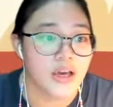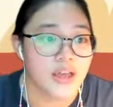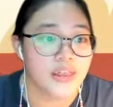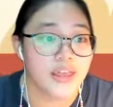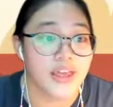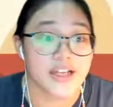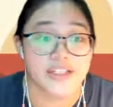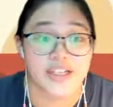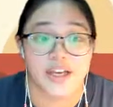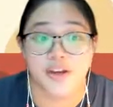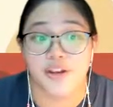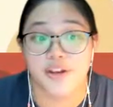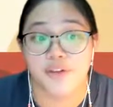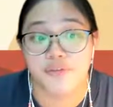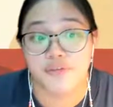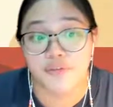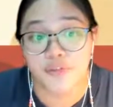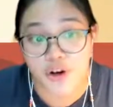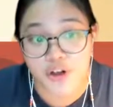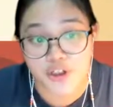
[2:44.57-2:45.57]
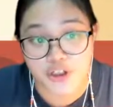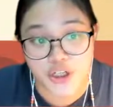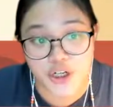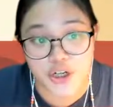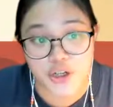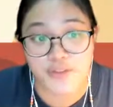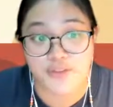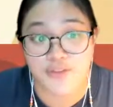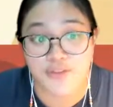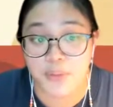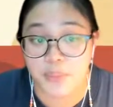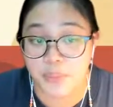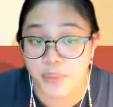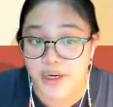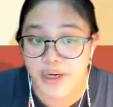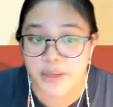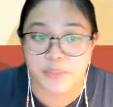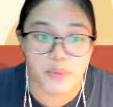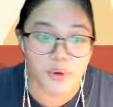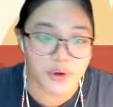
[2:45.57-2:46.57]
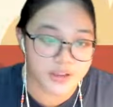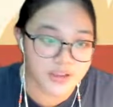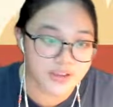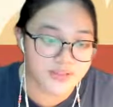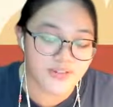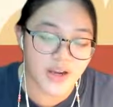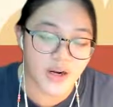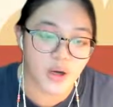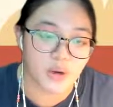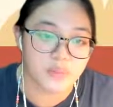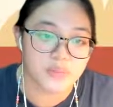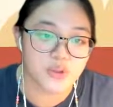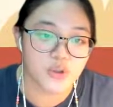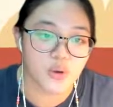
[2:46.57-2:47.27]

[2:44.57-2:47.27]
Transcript: the executive functioning of the brain more developed?